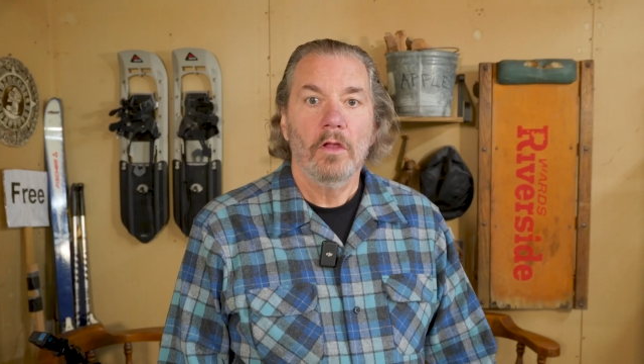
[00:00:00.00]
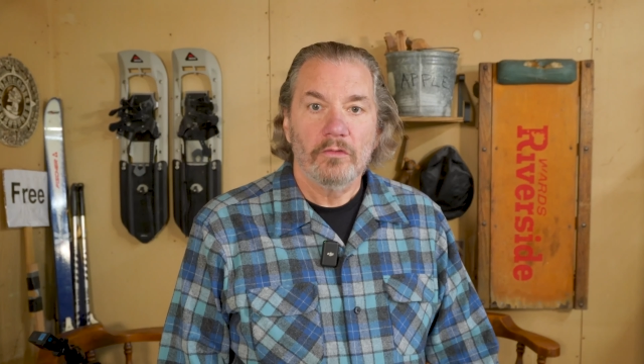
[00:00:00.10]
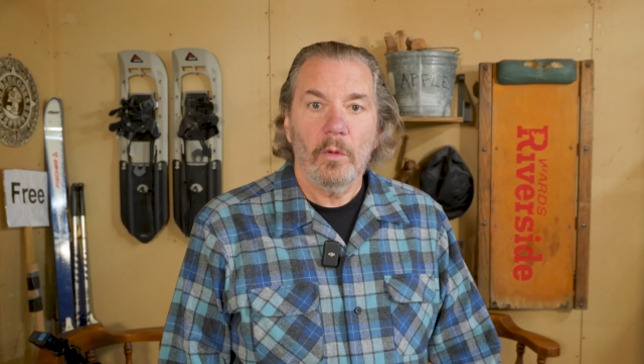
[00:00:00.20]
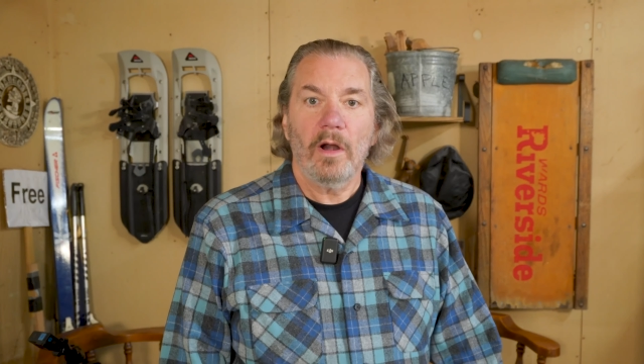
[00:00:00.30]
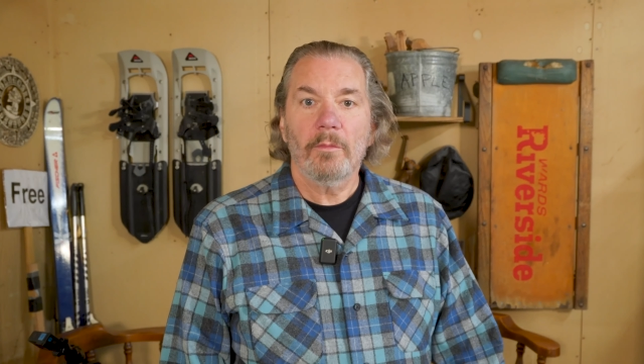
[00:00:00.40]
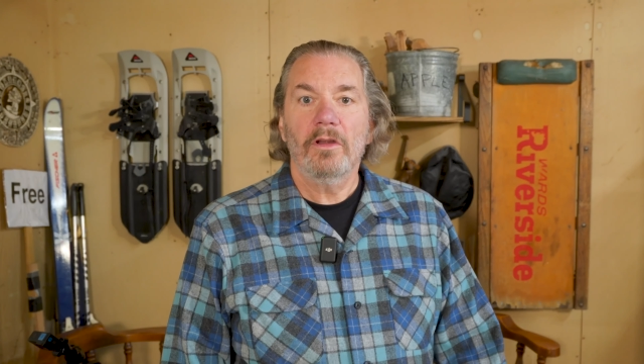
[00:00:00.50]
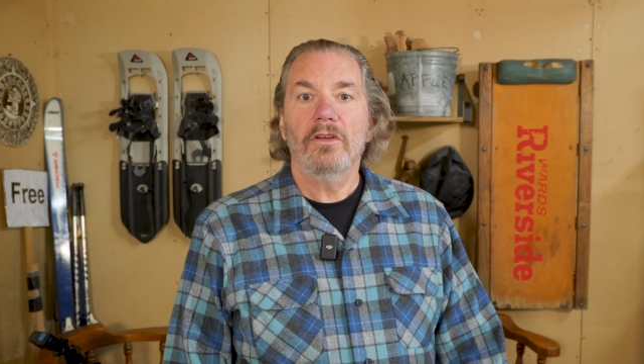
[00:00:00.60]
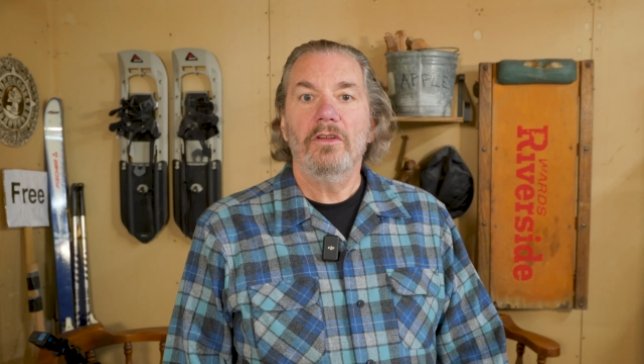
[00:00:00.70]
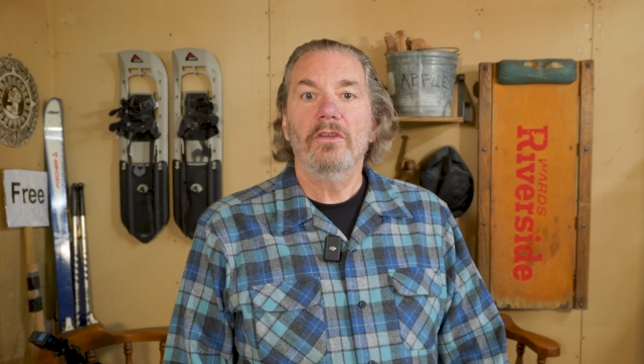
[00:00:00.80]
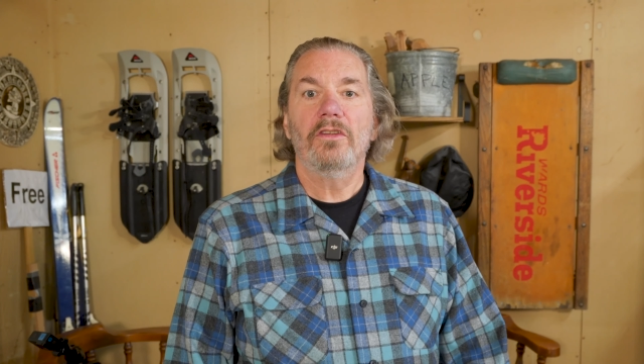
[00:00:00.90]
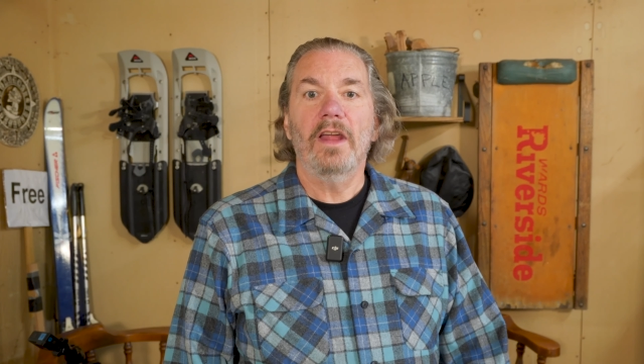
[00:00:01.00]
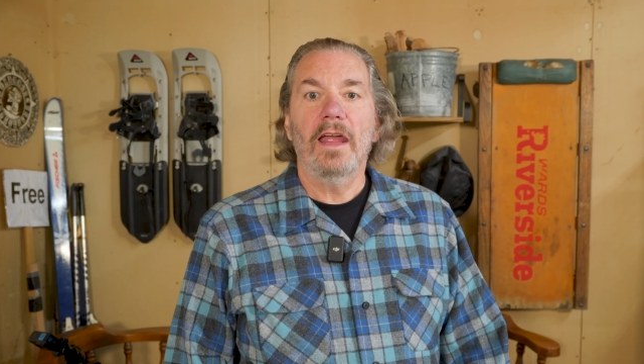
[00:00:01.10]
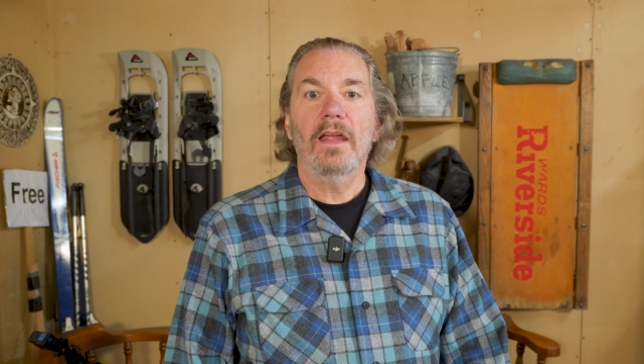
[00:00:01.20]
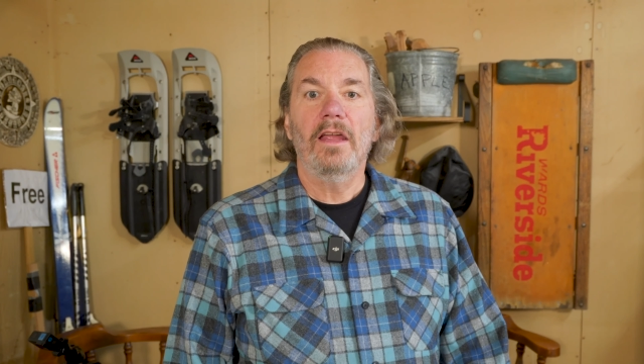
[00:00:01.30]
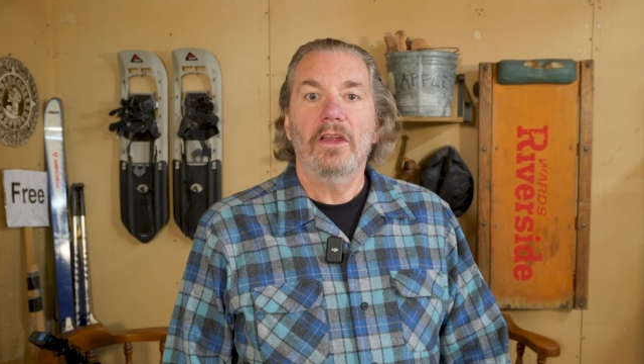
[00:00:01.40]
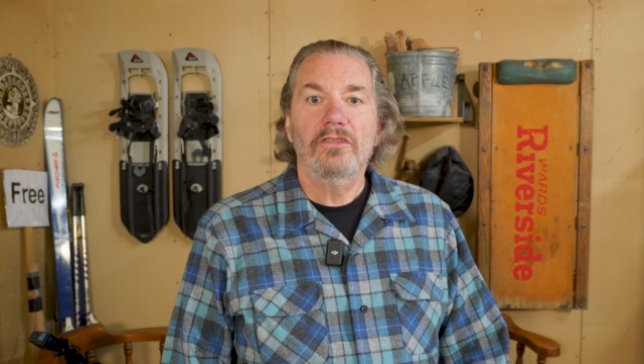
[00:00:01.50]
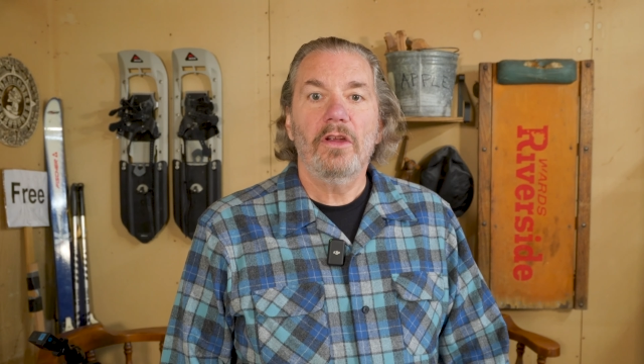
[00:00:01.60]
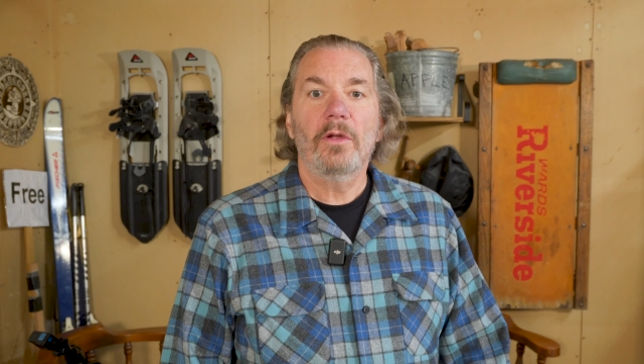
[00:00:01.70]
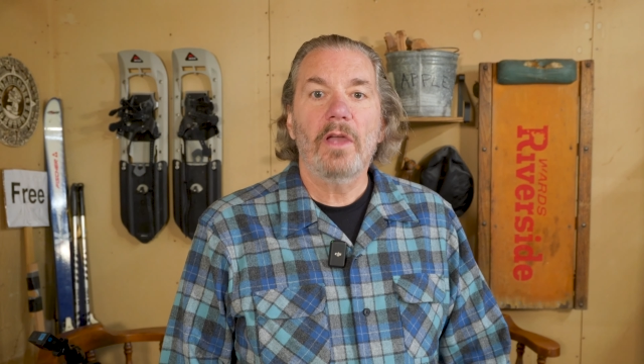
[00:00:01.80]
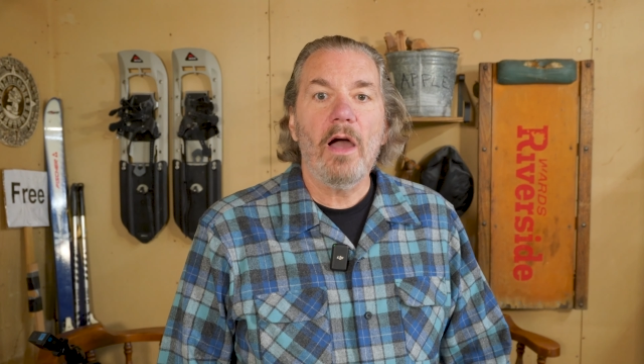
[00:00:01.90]
So what I'm going to do today is
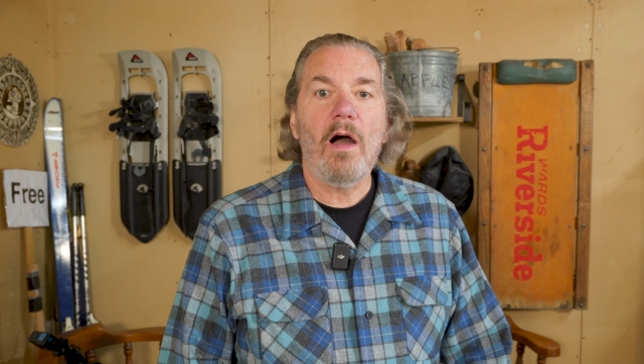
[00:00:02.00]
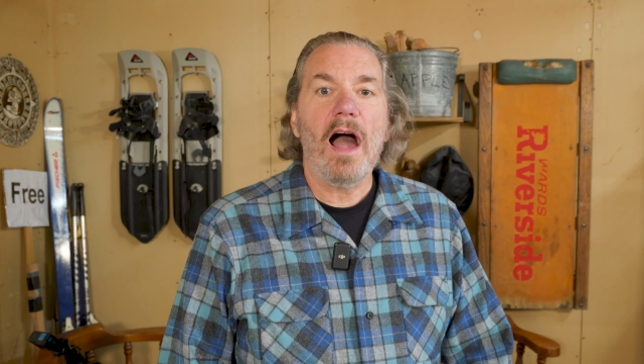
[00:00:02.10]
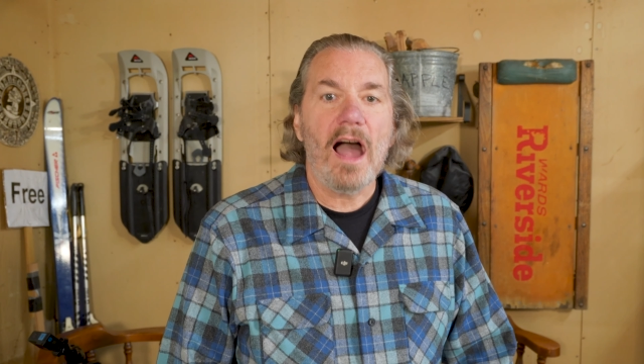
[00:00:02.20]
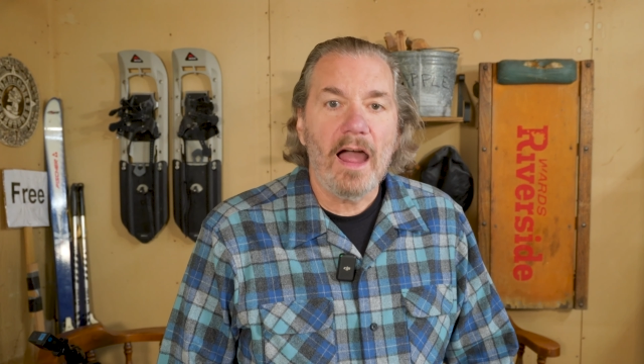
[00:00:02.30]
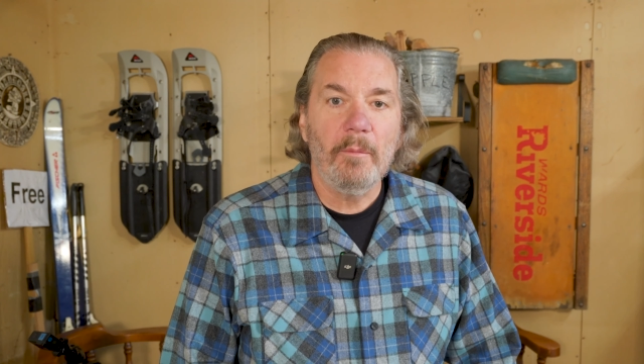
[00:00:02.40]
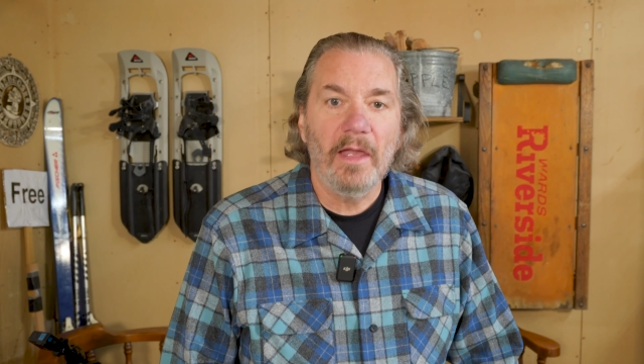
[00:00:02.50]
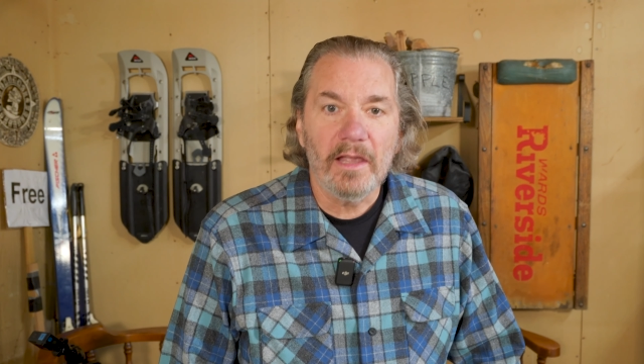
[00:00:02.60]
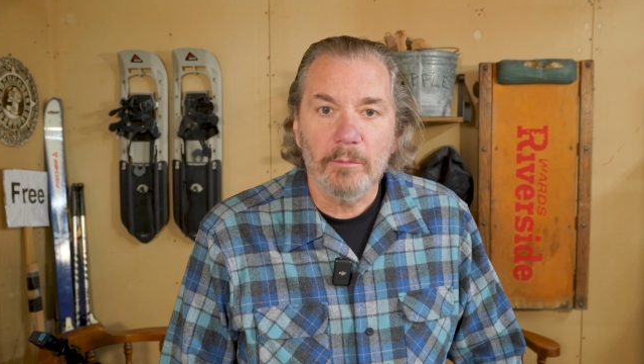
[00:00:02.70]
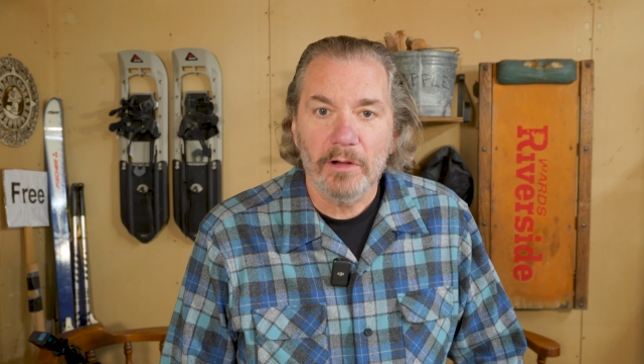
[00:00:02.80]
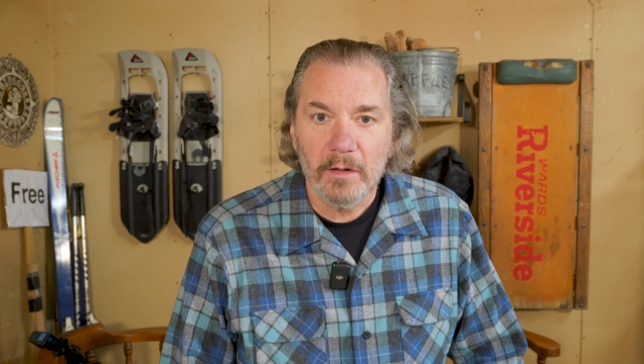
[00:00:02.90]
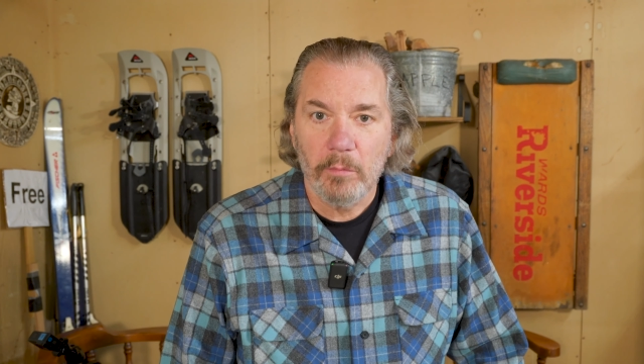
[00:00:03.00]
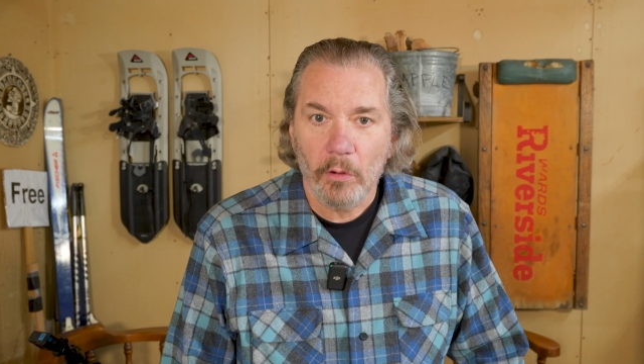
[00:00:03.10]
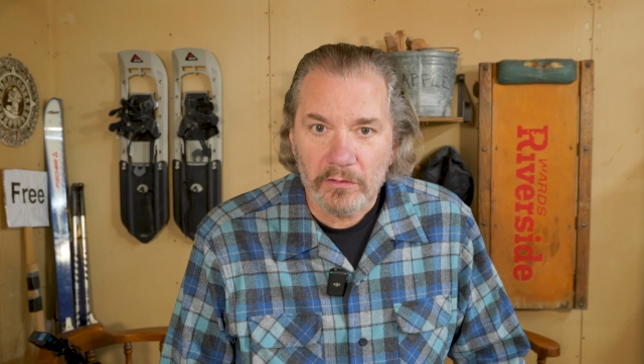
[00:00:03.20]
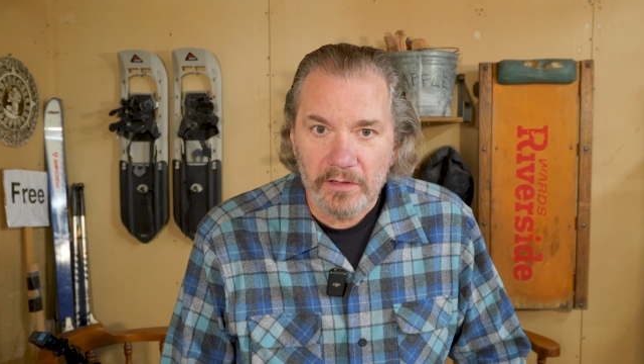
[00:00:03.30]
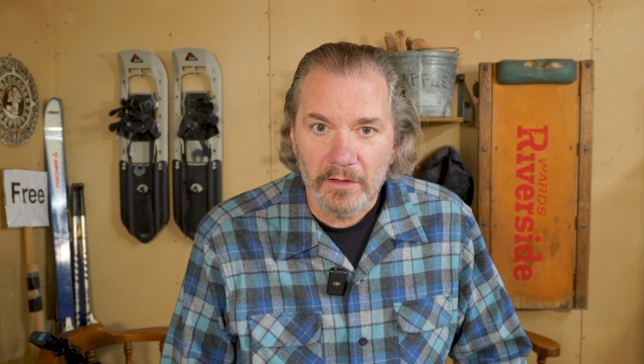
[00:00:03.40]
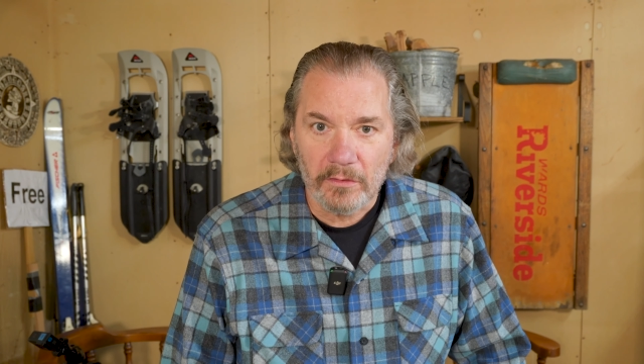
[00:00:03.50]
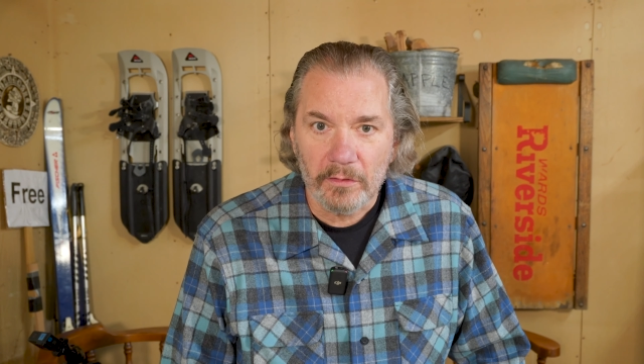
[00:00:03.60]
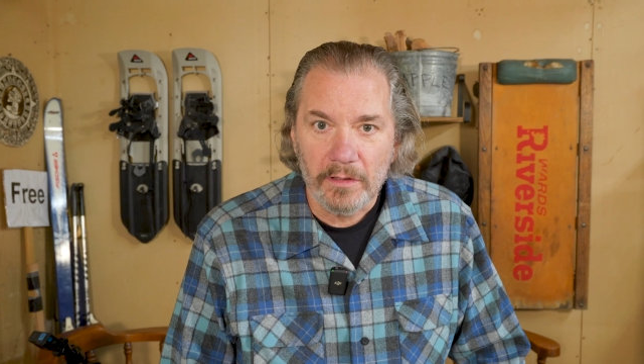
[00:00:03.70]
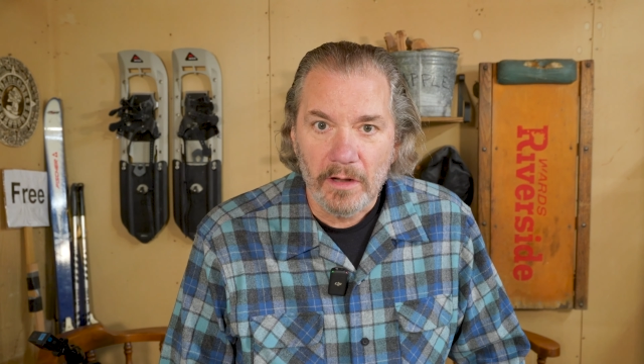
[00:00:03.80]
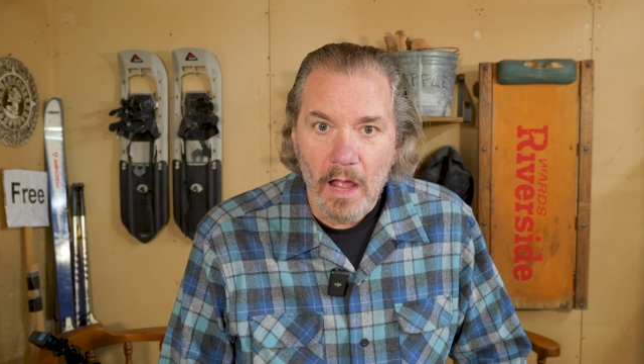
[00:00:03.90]
show you how I make a breaded pork
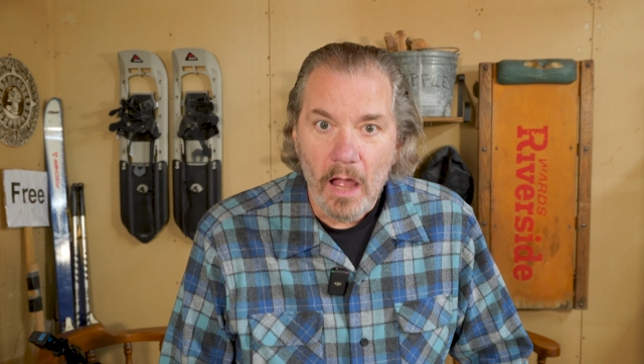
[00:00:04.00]
tenderloin.